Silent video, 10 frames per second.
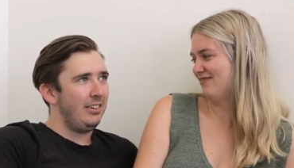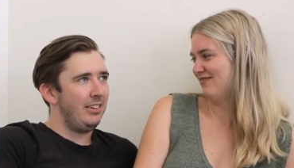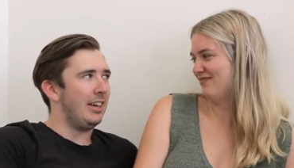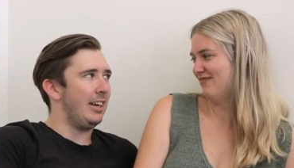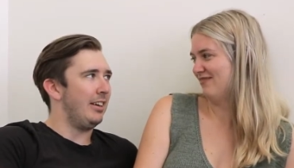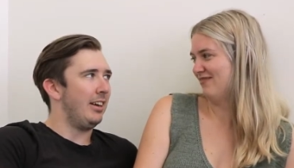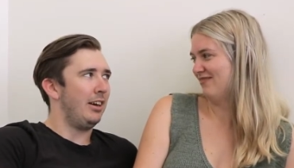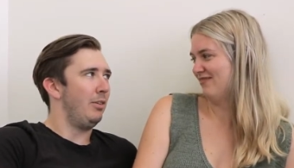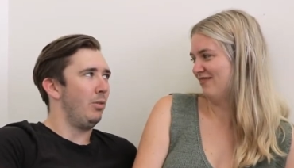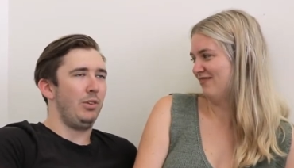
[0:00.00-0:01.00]
Speaker 1: Yeah,
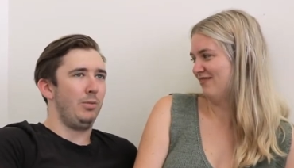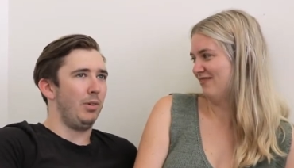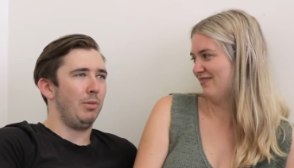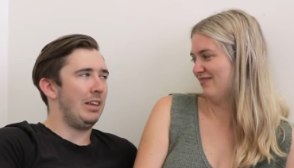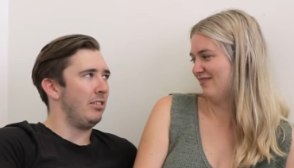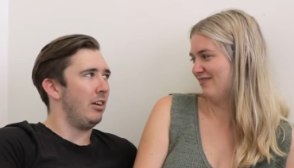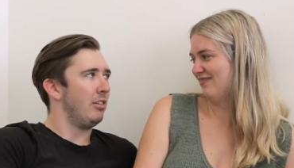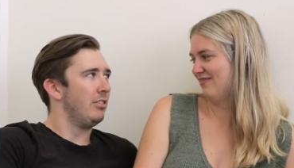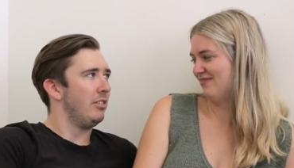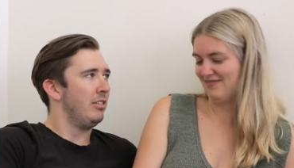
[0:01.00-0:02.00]
I wouldn't want wet
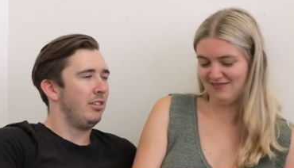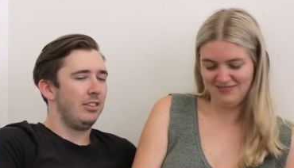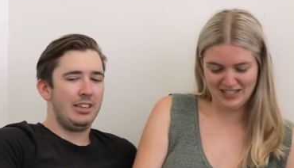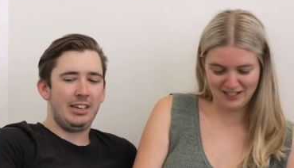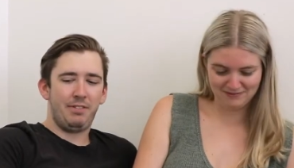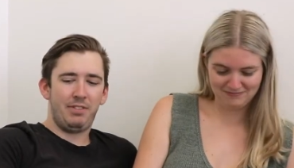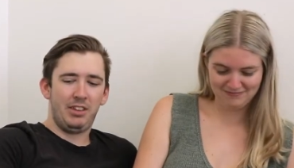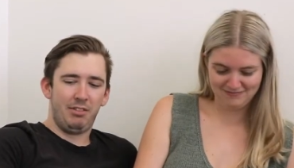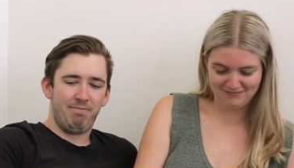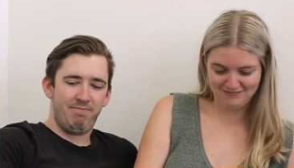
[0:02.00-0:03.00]
socks. No. Think if
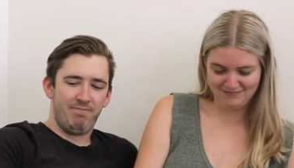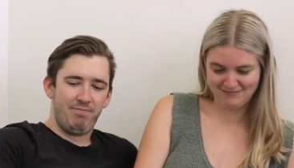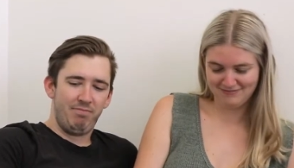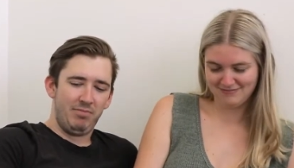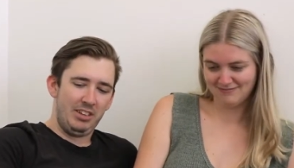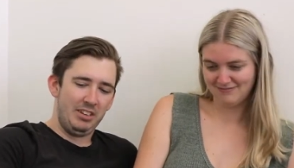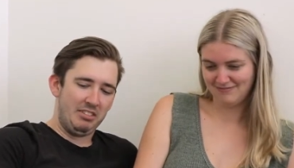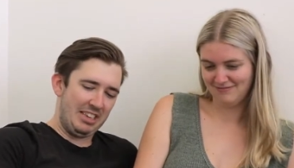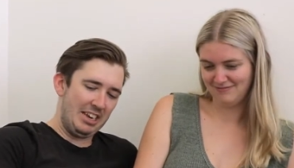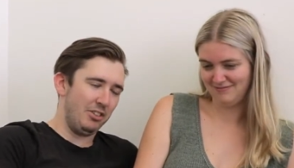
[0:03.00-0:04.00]
the the
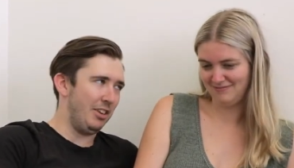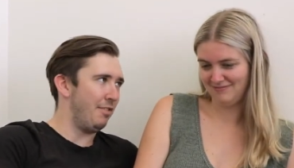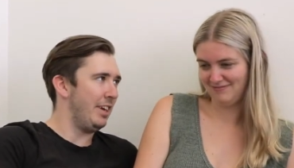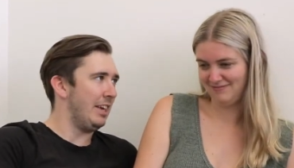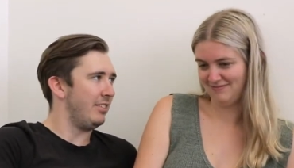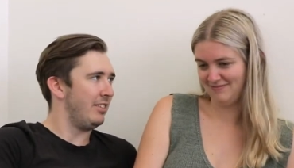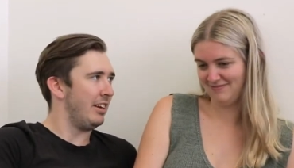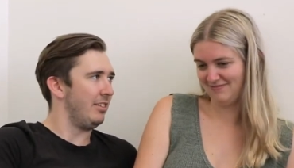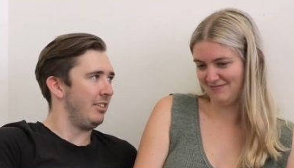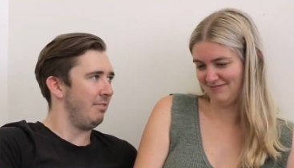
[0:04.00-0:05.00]
skin on your feet would
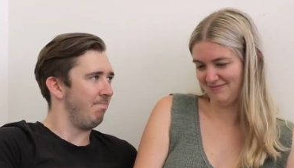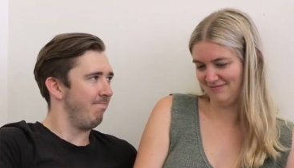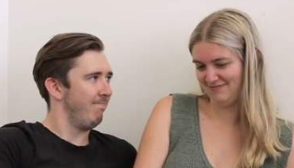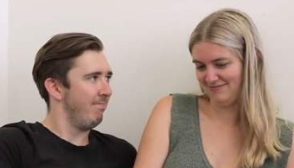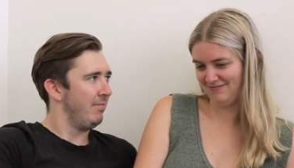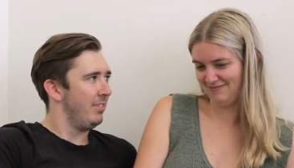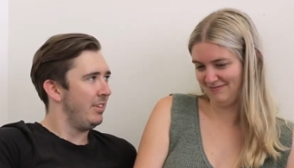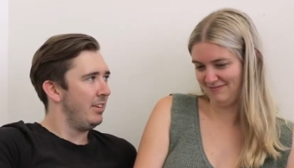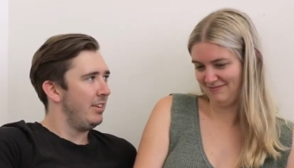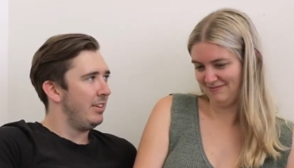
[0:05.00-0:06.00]
start to
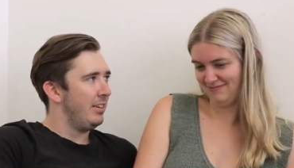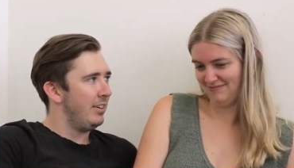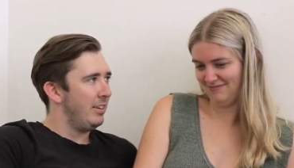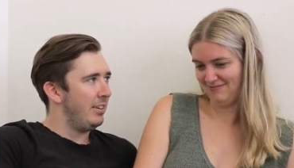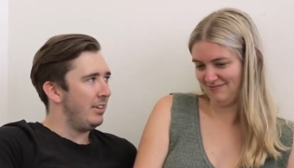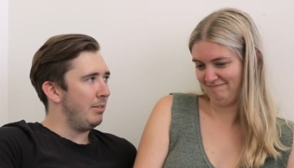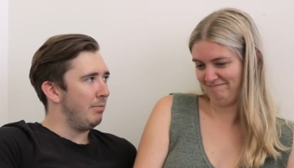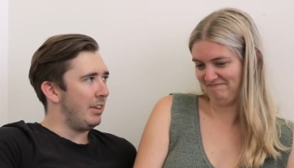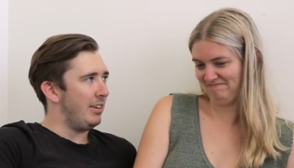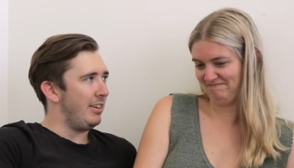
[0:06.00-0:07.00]

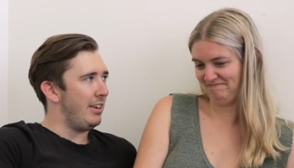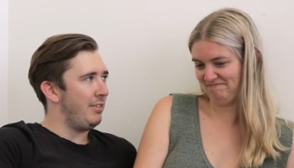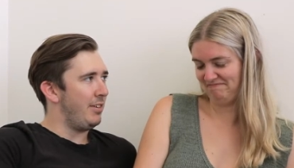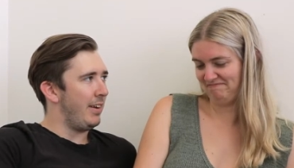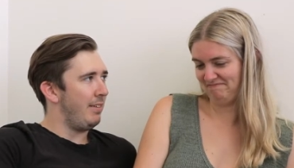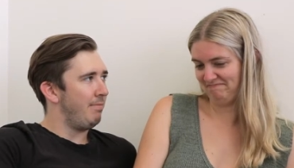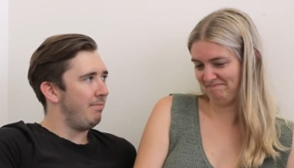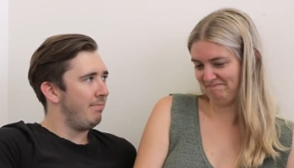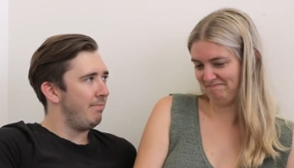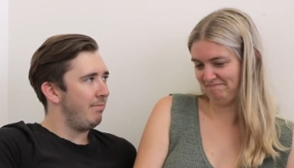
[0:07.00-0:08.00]
um, like deteriorate.
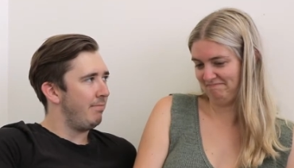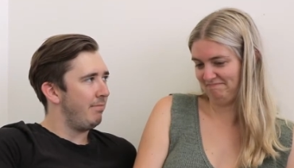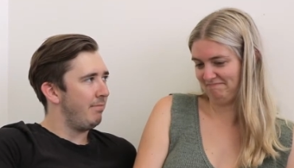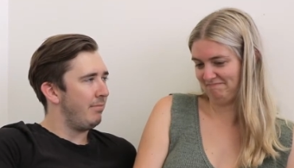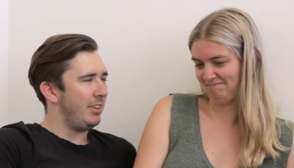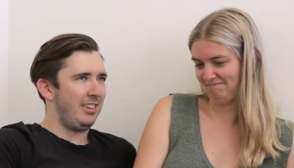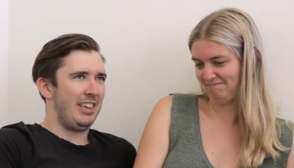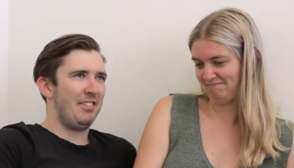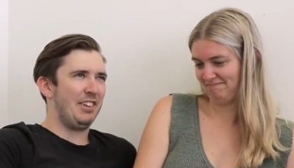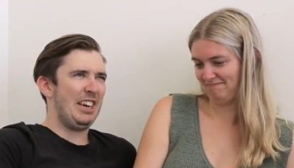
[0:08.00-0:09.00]

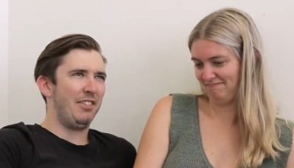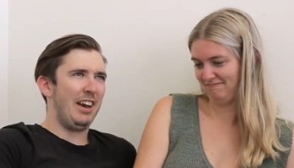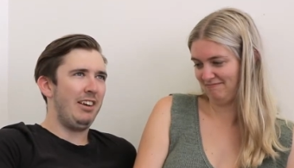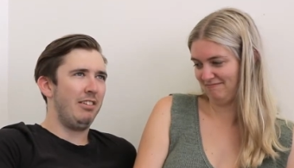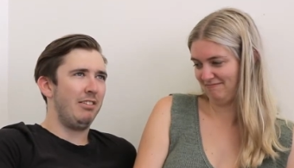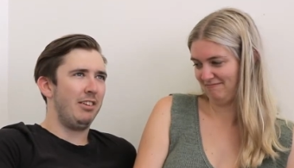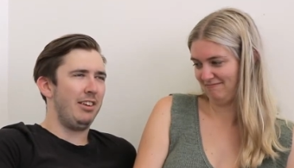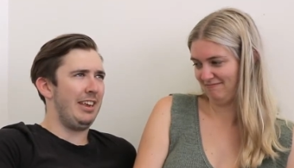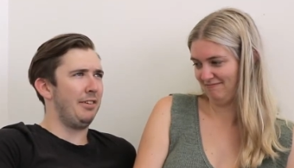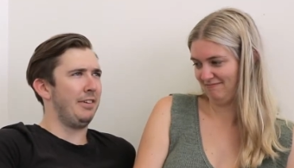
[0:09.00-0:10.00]
Deteriorate?
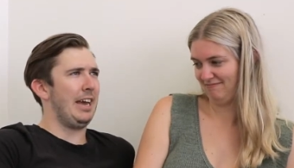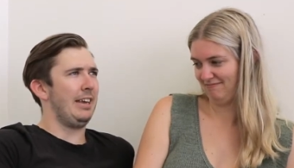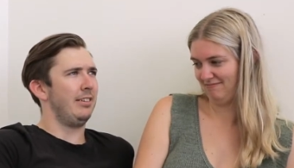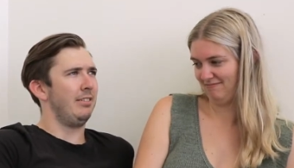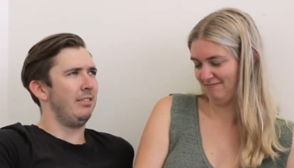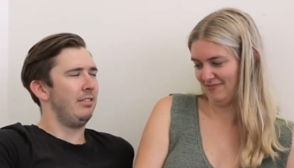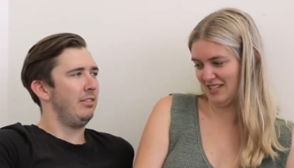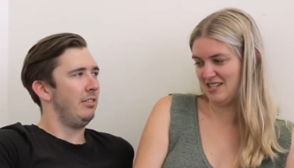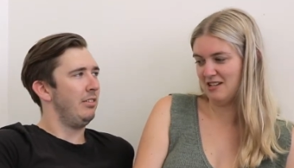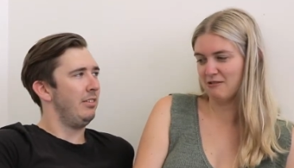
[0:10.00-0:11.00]
Deteriorate.
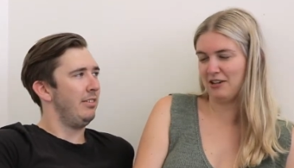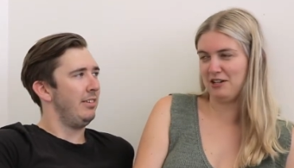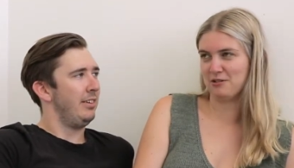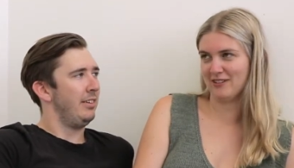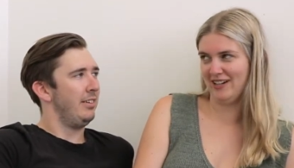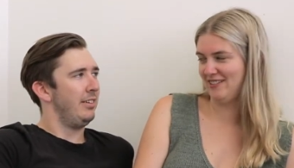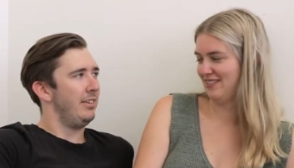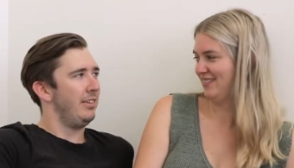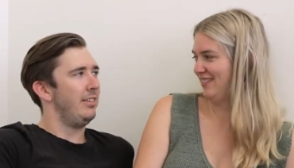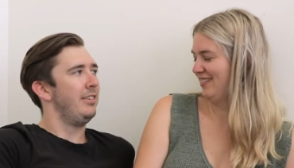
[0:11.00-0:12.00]
Speaker 2: Deteriorate.
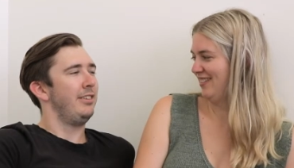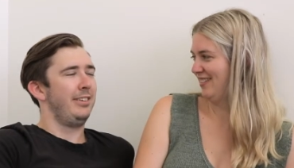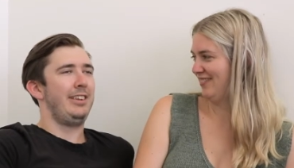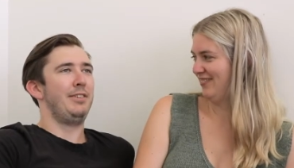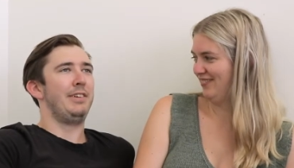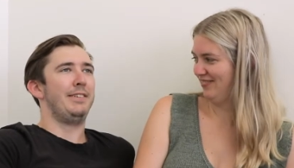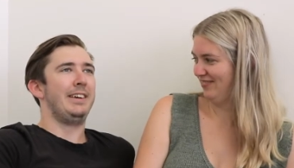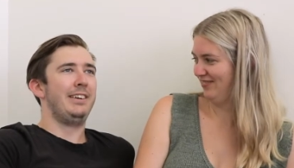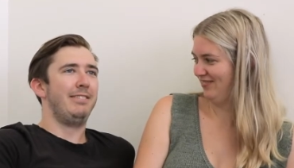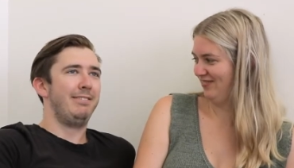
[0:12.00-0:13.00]
Speaker 1: Deteriorate.